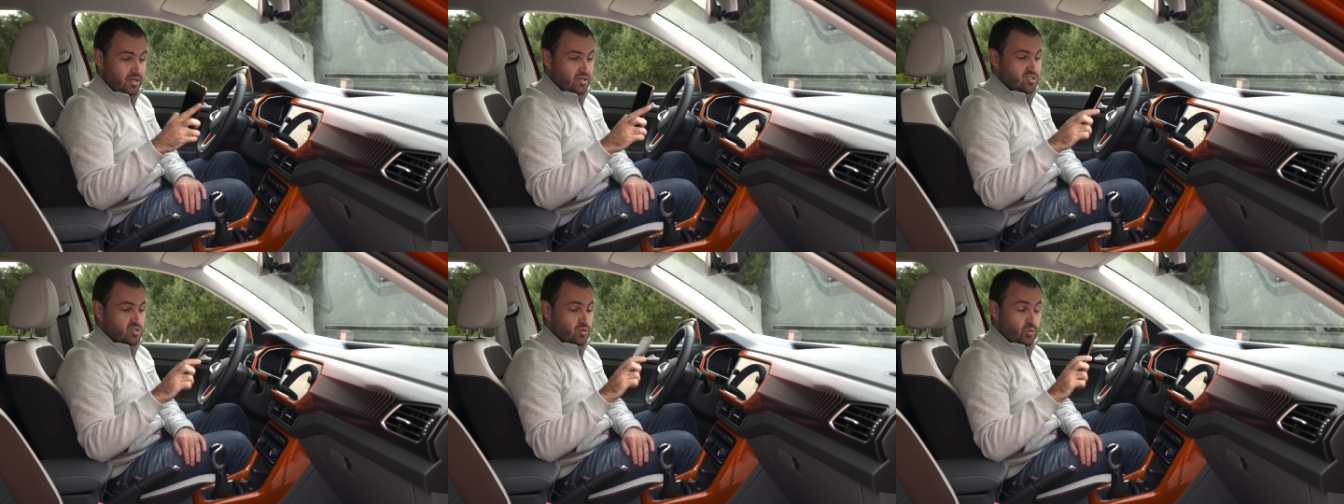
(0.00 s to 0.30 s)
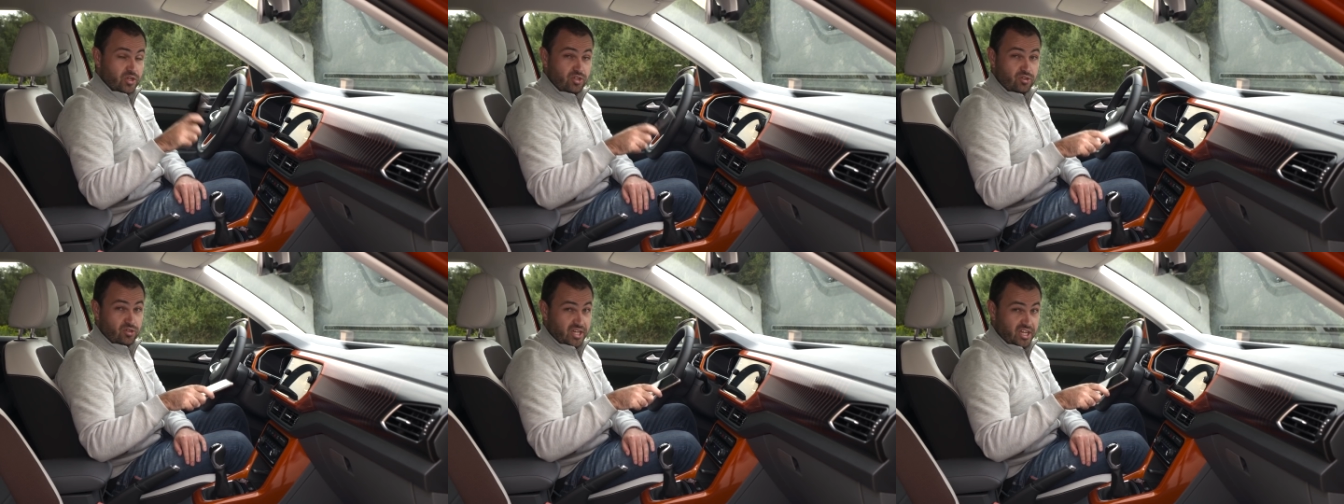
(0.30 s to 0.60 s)
So
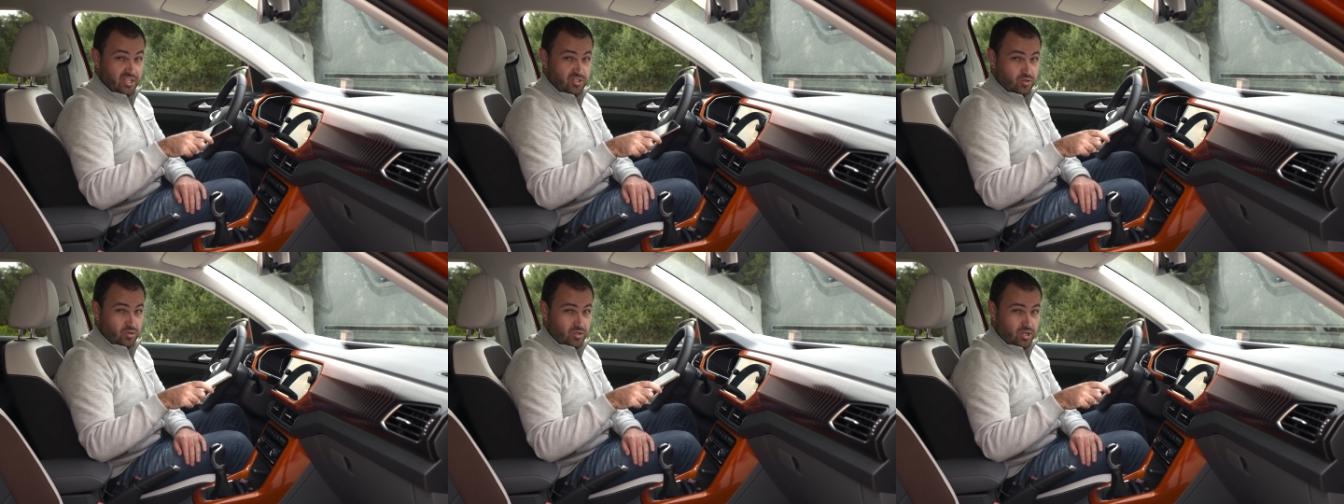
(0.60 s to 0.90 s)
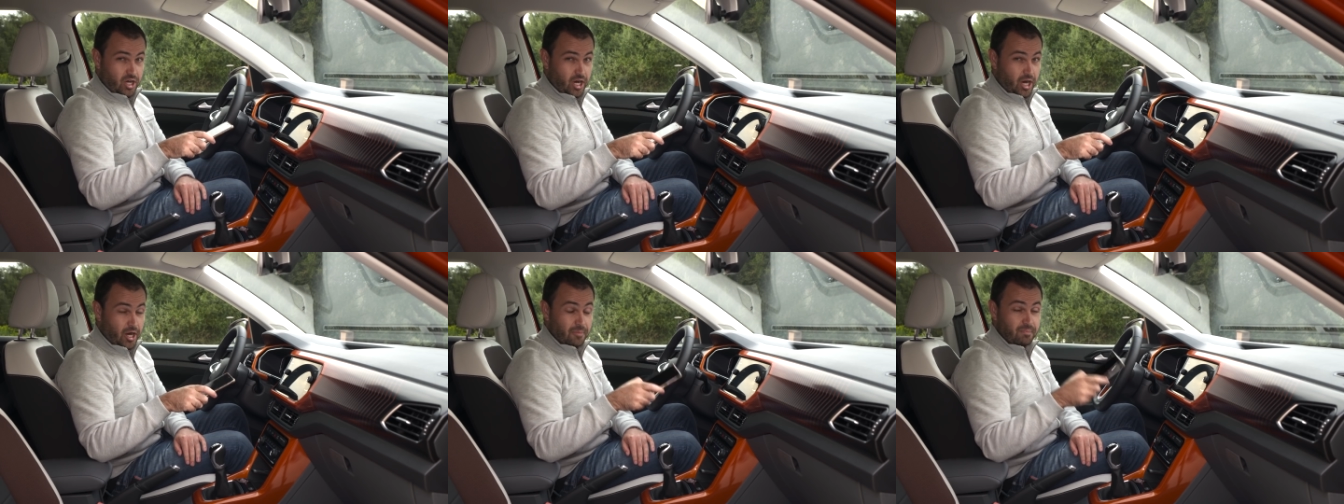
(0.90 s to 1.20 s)
when you get your
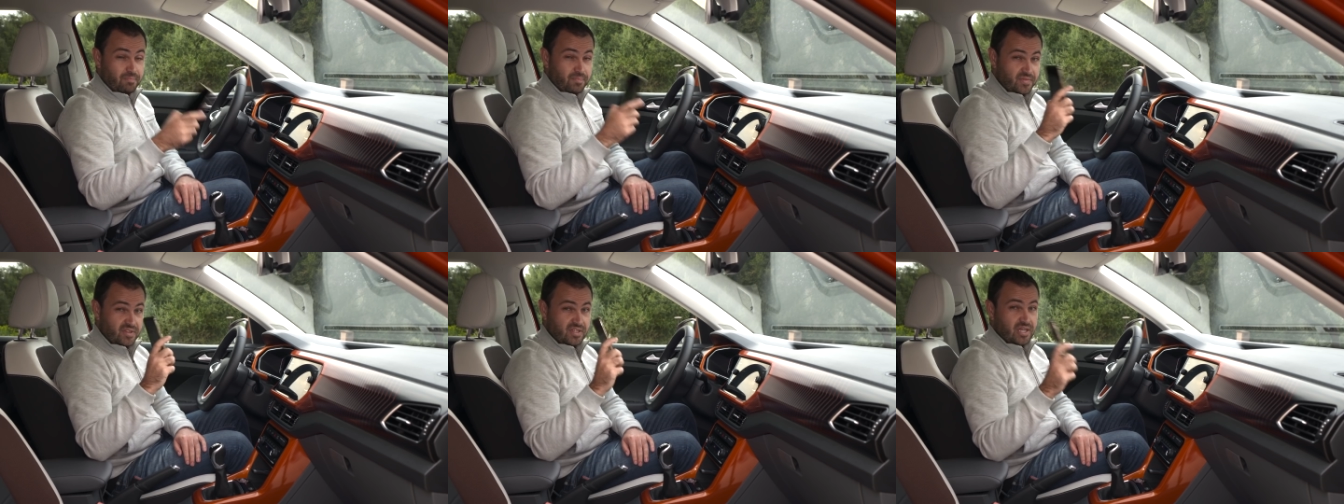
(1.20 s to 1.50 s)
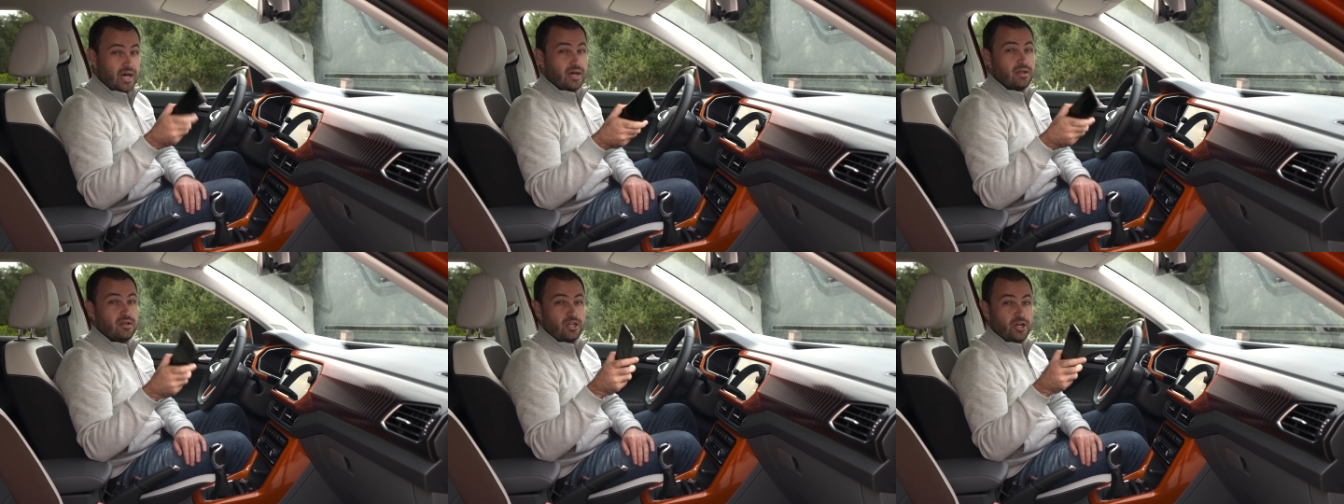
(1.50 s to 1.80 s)
car,
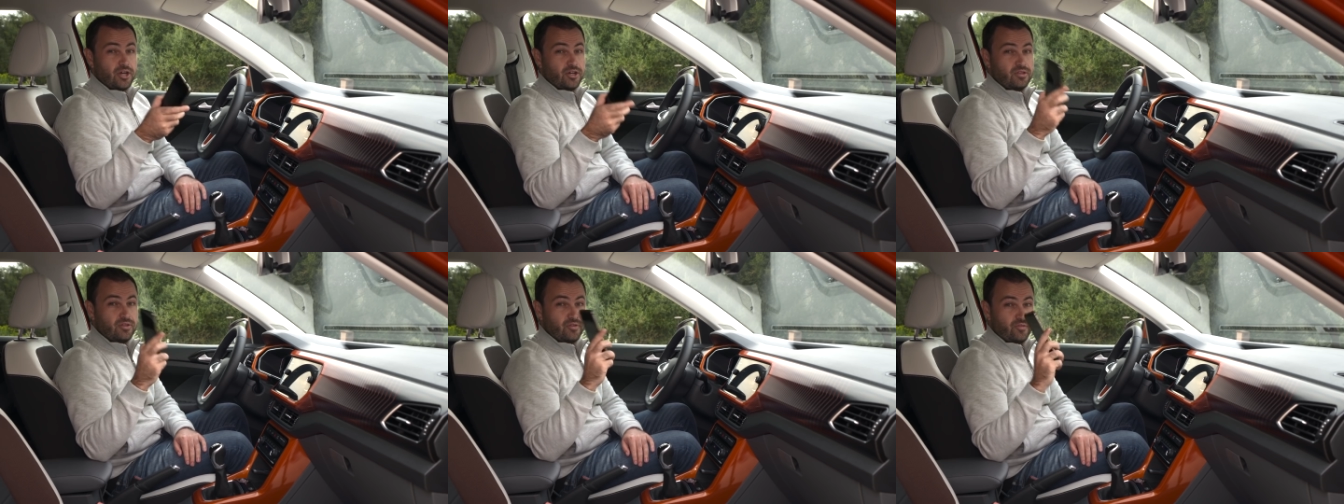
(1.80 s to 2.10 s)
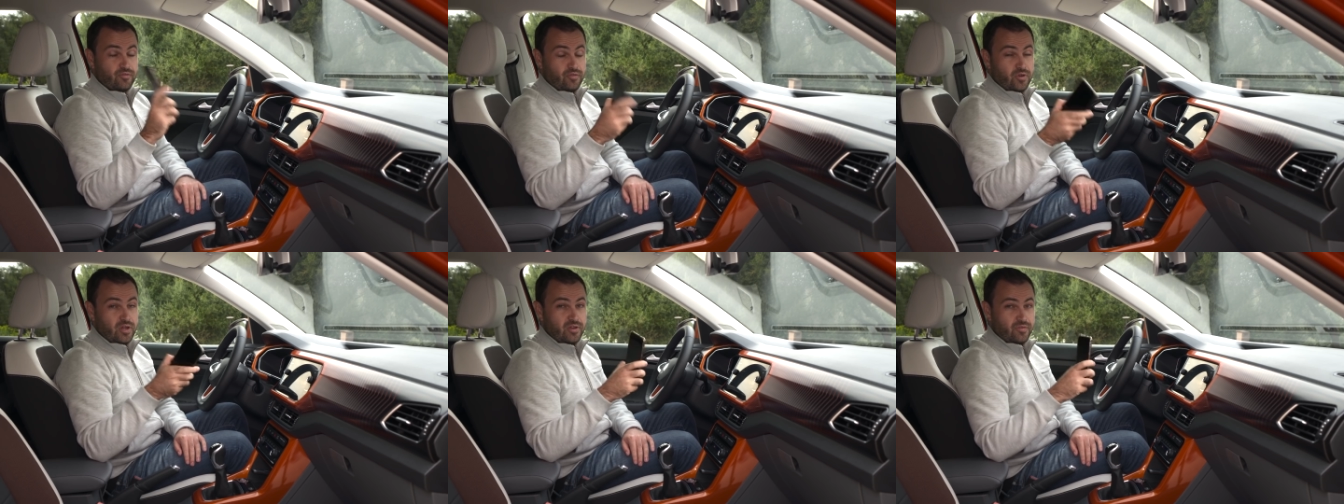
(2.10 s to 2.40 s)
download the
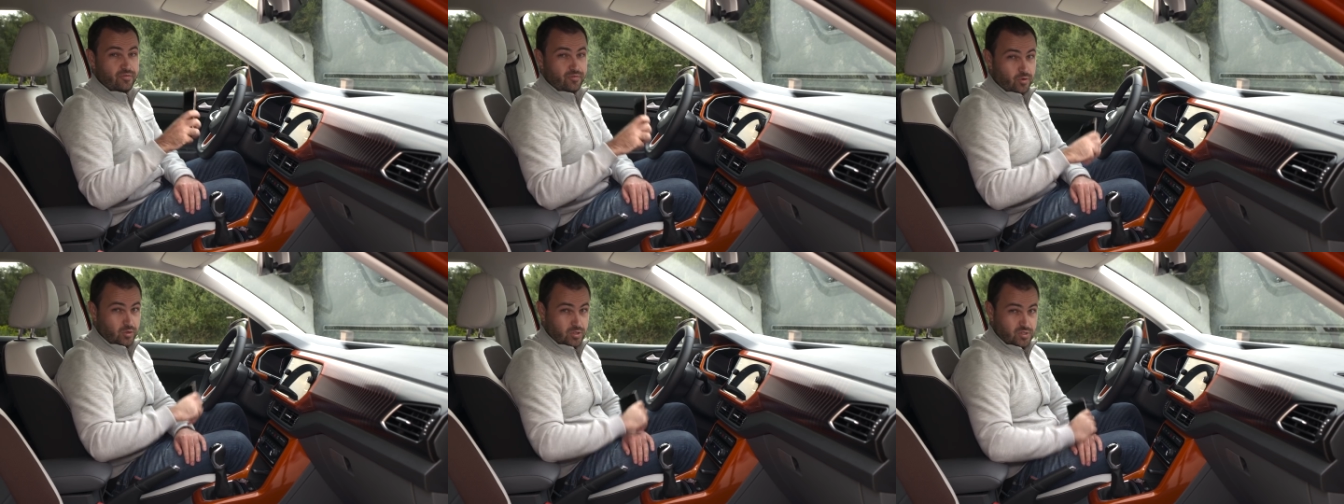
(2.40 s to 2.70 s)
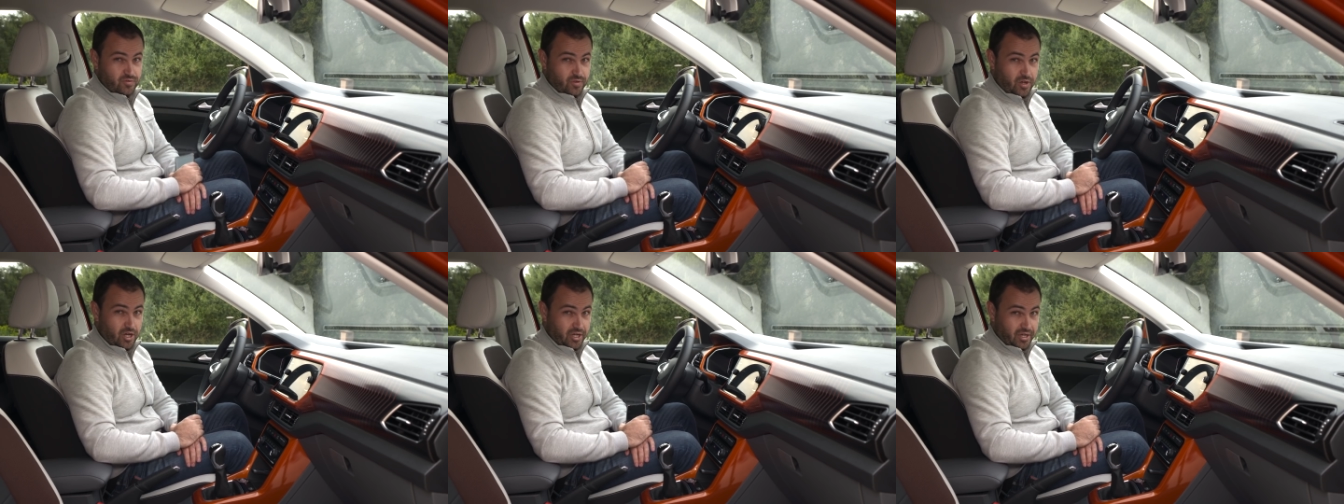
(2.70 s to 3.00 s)
free
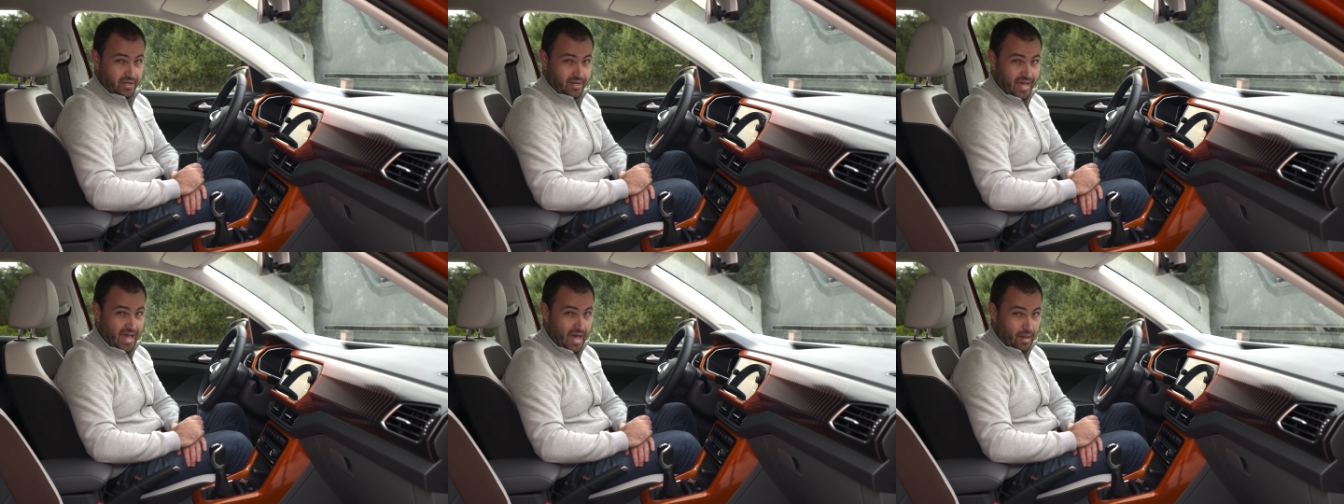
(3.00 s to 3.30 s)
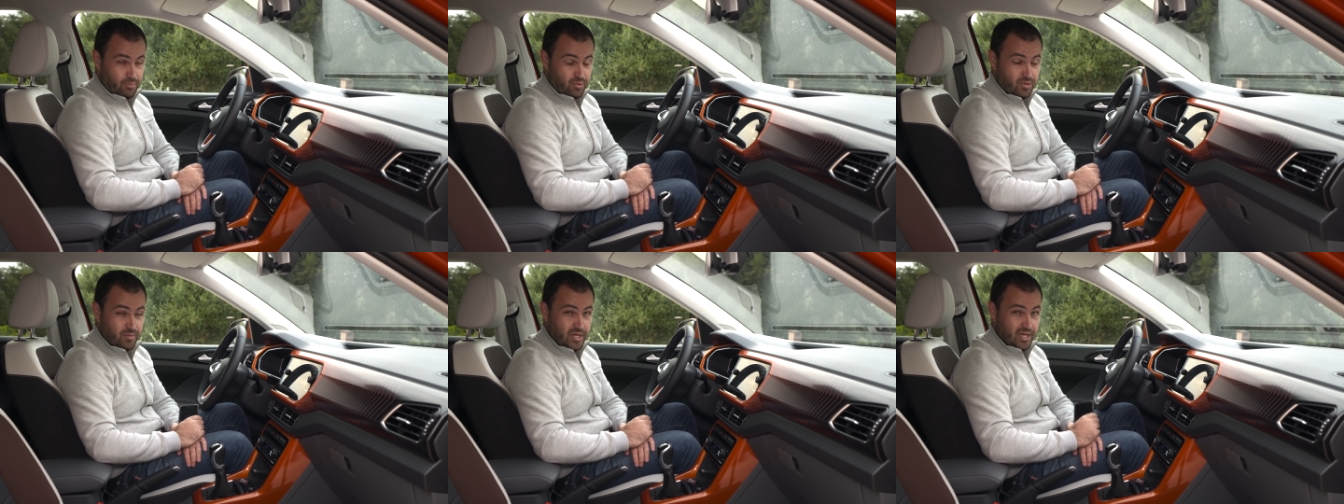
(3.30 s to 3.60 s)
Volkswagen
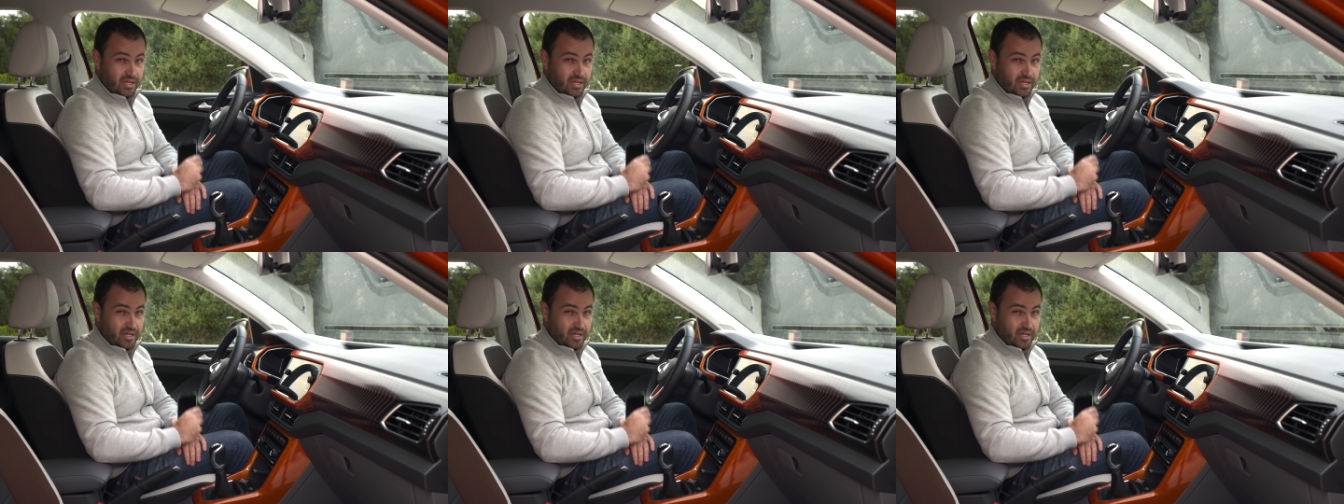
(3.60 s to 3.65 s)
app.